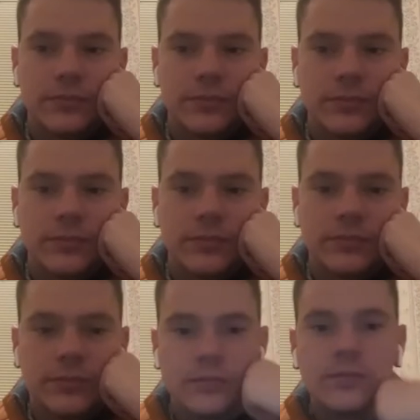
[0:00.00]

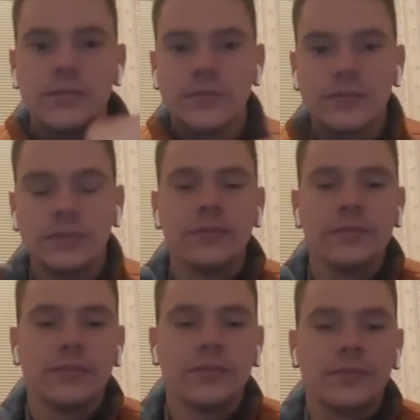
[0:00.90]

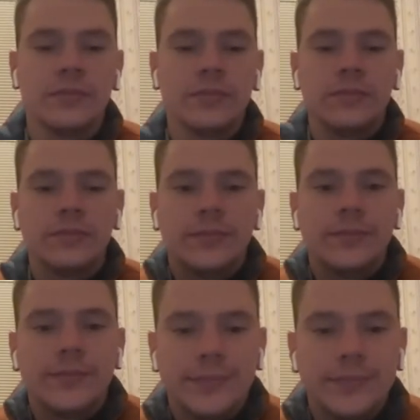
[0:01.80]

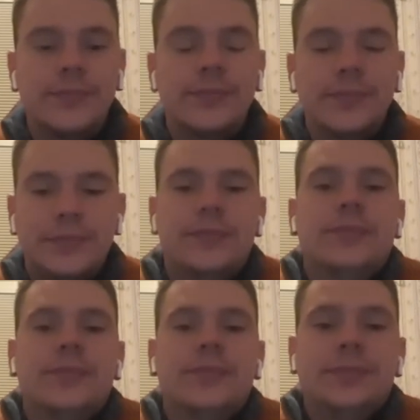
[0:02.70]

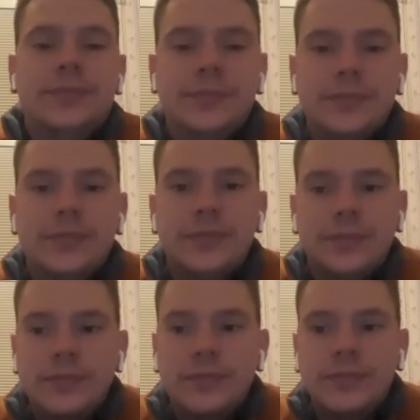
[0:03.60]

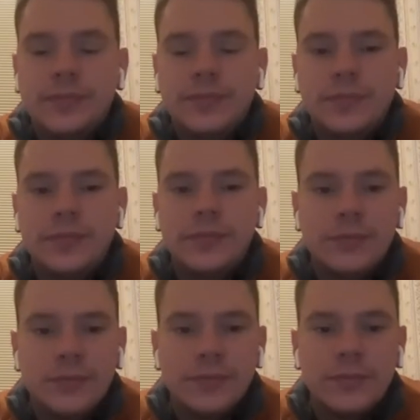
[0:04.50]

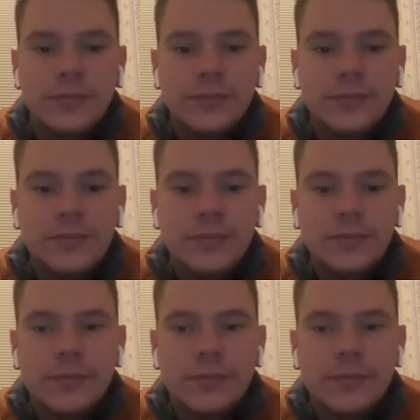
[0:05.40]
(silent)